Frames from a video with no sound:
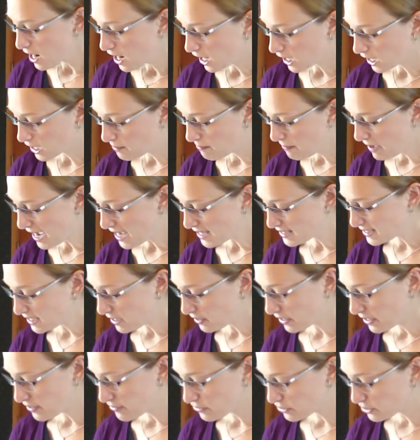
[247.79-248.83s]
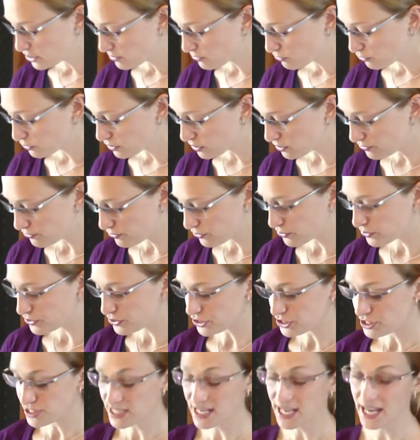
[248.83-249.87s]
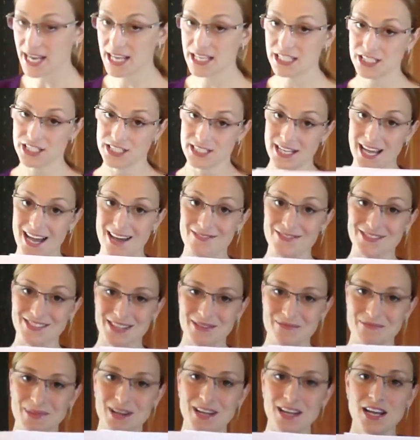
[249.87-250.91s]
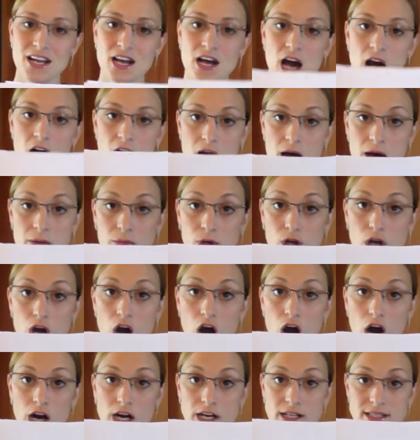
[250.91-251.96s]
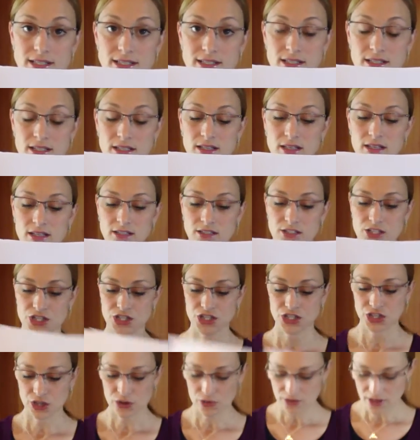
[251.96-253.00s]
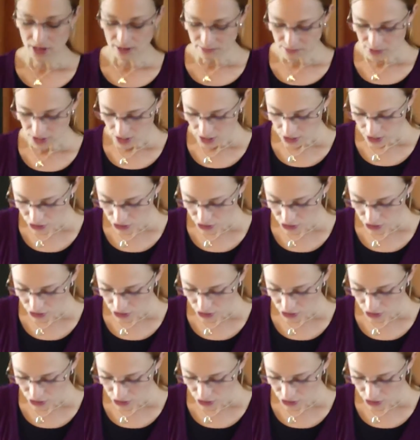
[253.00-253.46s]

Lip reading: I'm going to pass out either some real foods, or today I just have some cards to show them,